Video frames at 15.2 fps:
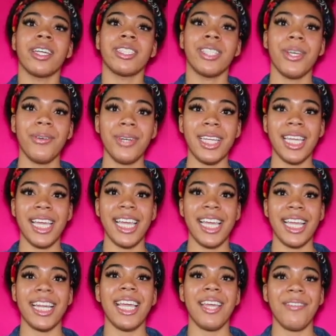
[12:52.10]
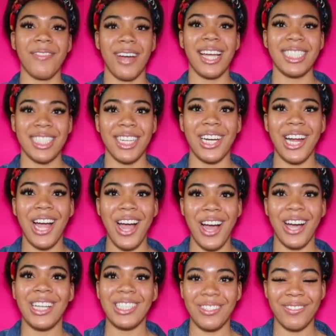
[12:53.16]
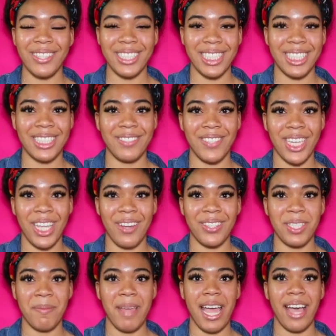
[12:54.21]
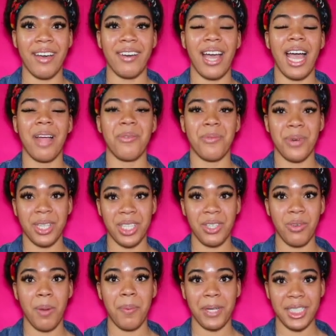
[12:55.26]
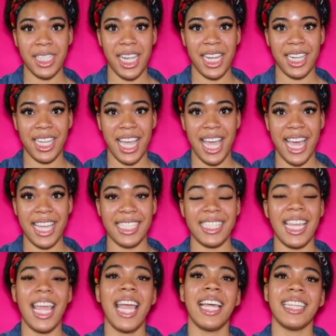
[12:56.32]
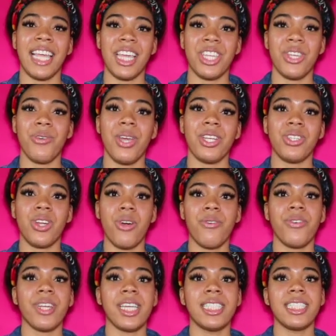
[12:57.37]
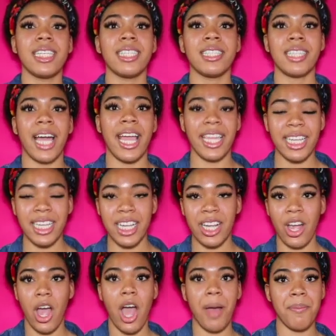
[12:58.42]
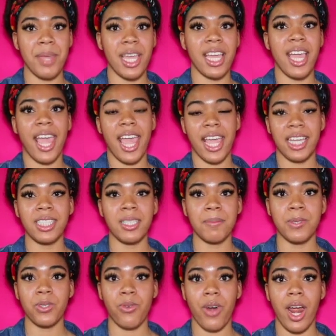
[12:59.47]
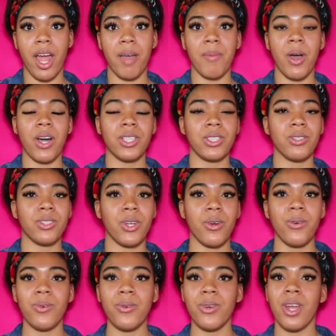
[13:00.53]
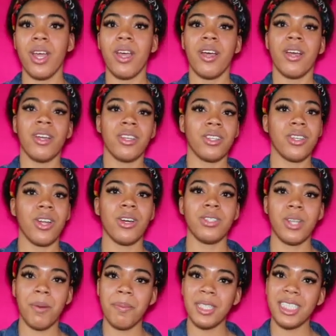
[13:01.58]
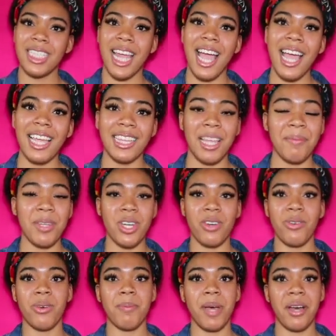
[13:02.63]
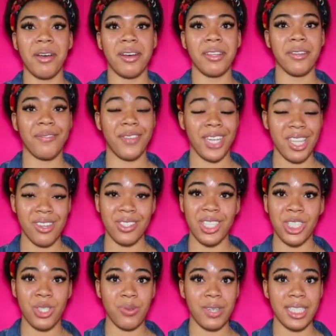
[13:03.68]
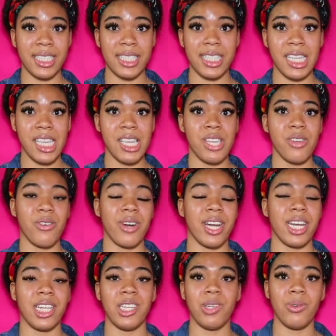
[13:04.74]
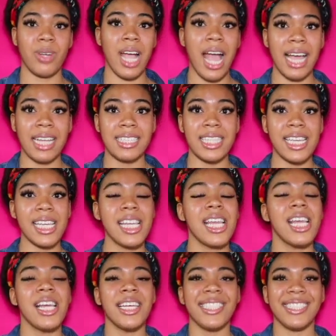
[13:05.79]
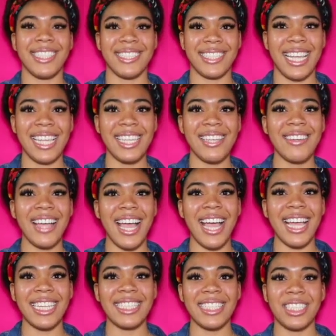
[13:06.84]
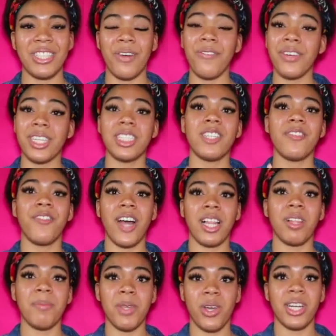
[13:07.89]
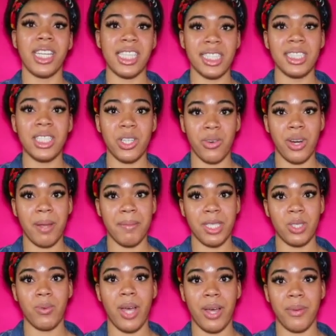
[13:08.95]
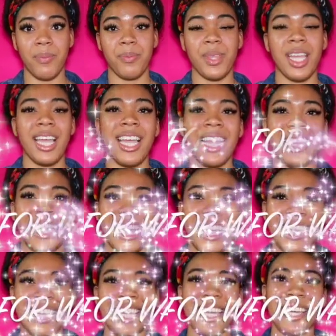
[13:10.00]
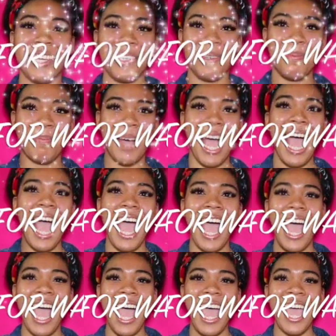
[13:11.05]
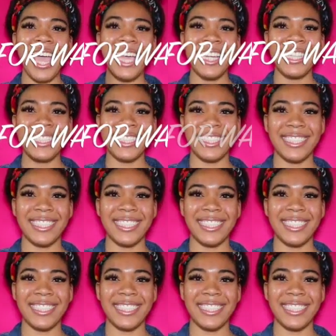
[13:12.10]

tuning in and watching all of what this video is about. I really do appreciate it, guys. Thank you, and don't forget to like, comment, and subscribe. Also, don't be shy. Let me know about other videos that you to see or any new content. So thank you guys, and don't forget to follow me on Instagram as well. Thank you. Bye.